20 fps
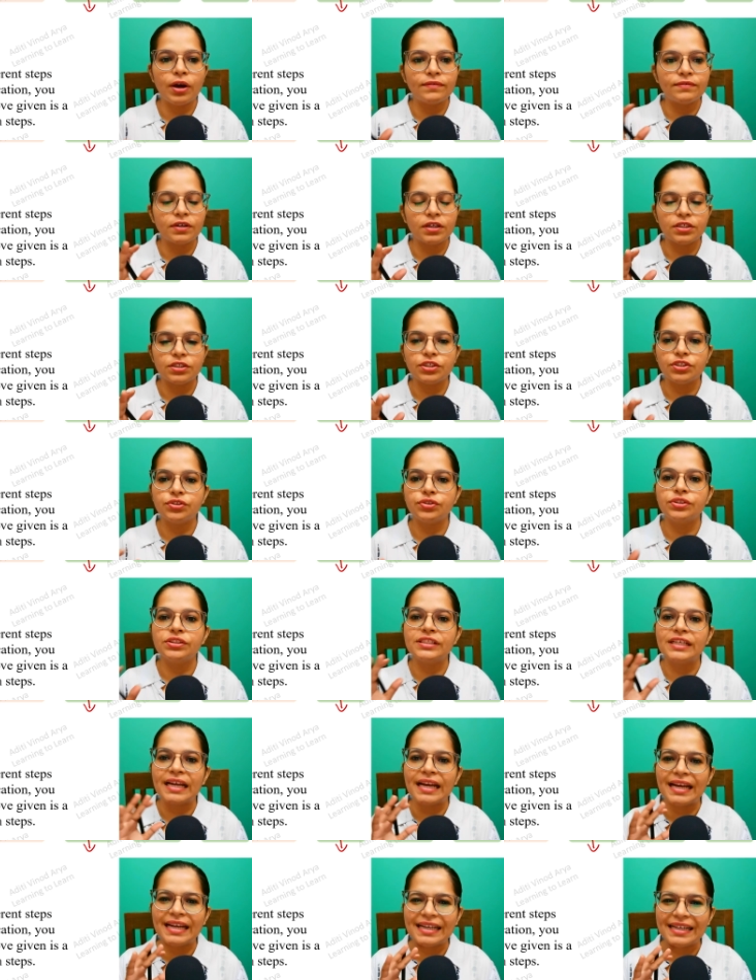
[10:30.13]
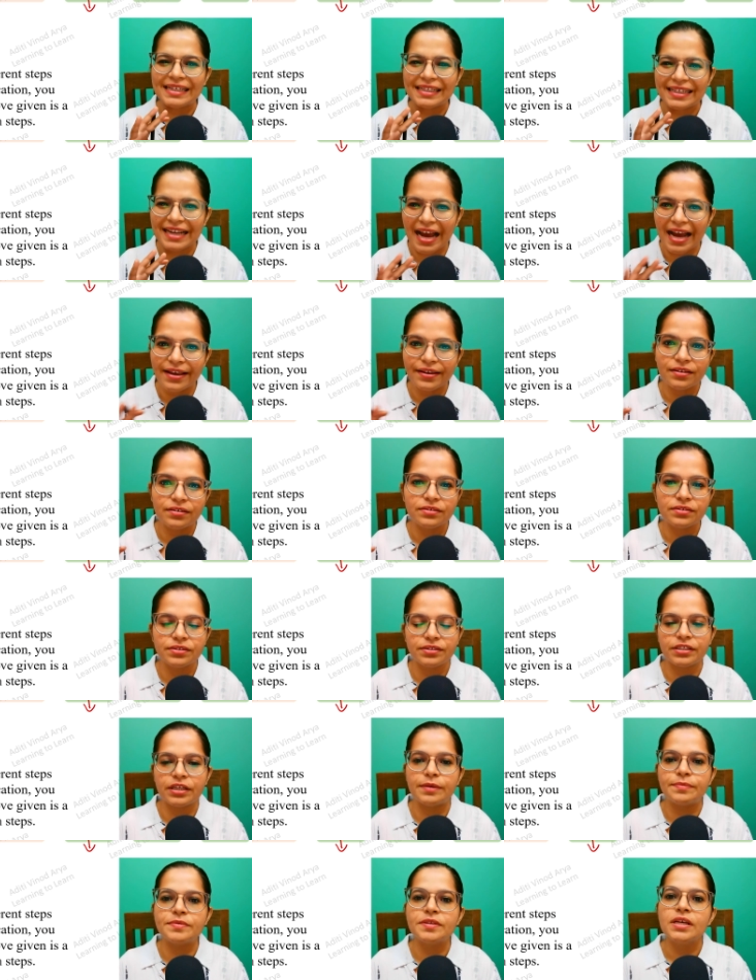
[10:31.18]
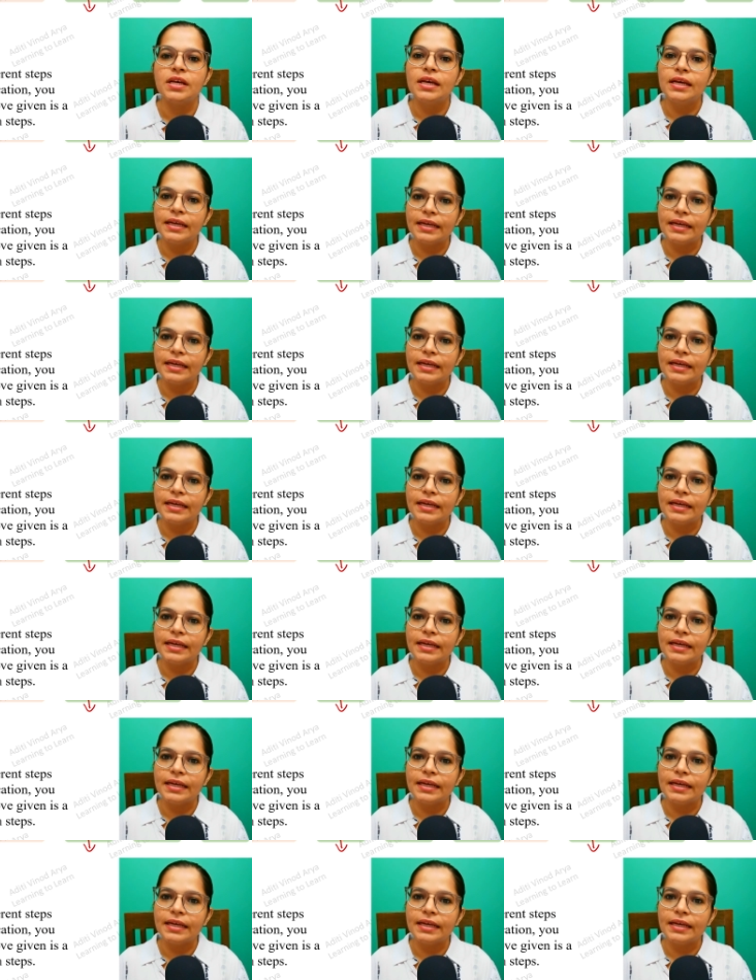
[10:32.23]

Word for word: have understood the entire steps